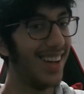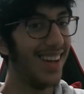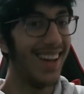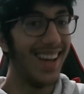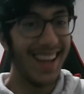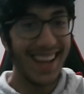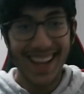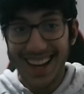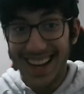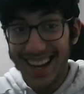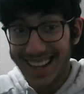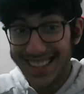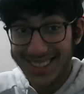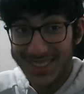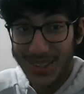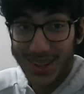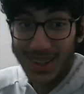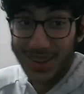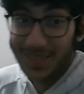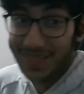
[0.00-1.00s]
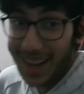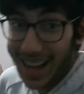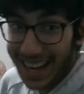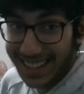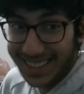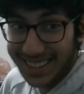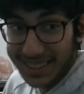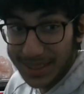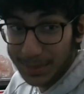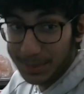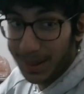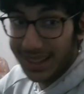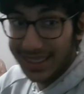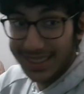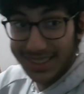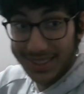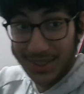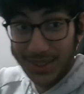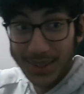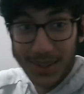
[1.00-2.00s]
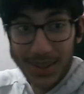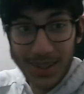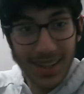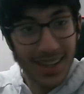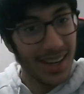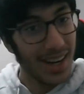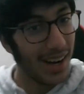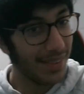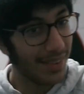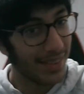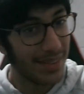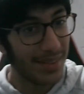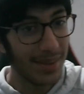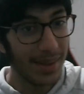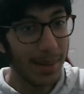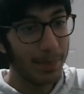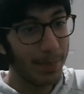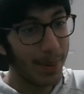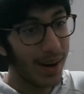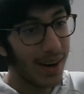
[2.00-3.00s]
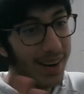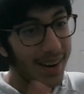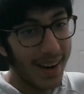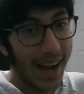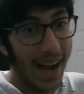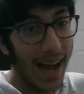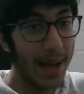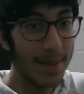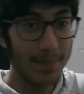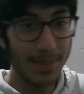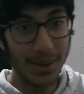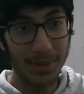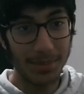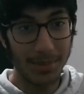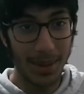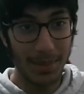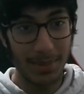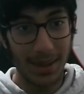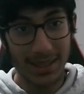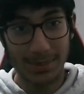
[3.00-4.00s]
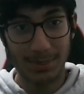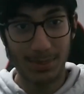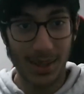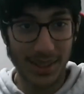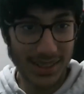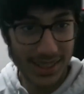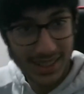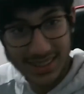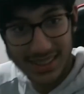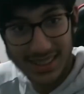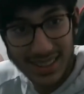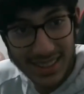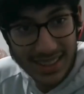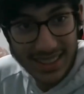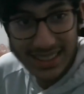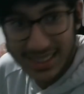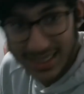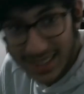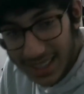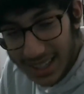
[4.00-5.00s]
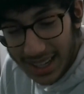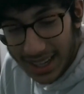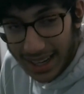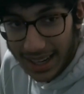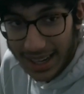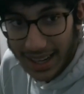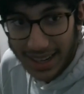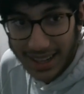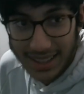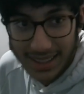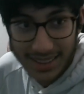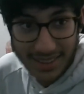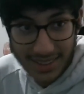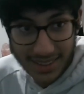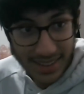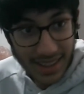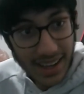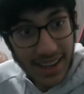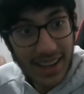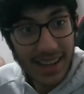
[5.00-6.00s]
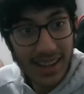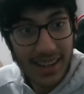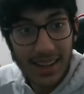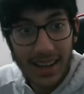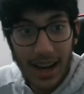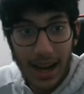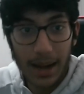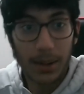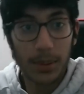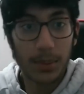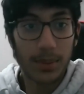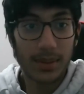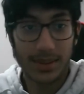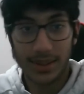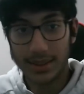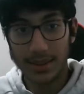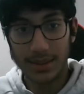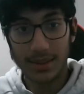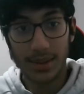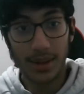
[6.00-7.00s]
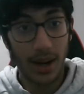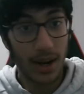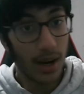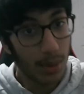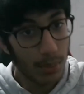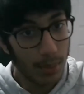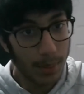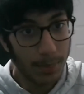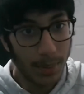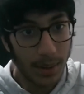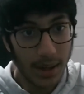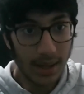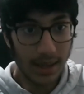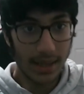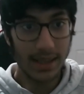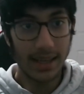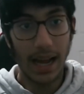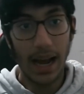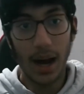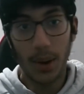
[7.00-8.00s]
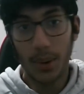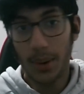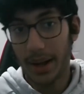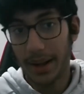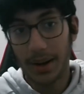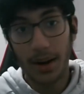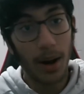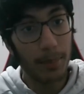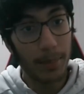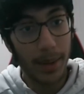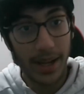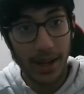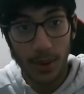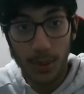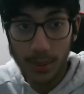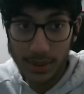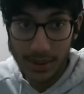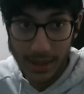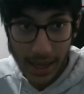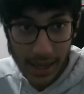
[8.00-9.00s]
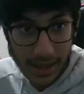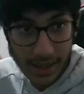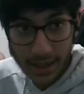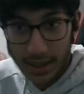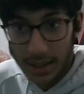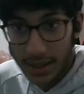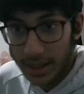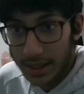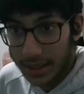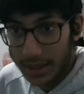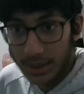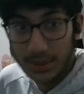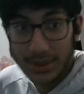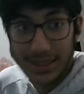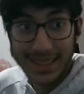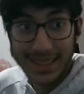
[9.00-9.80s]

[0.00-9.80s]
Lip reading: Hey guys, welcome back. This is part 2 of the 3-part I Built My Best Project series, and today I'm going to be talking through the hardware part and how I got my own data using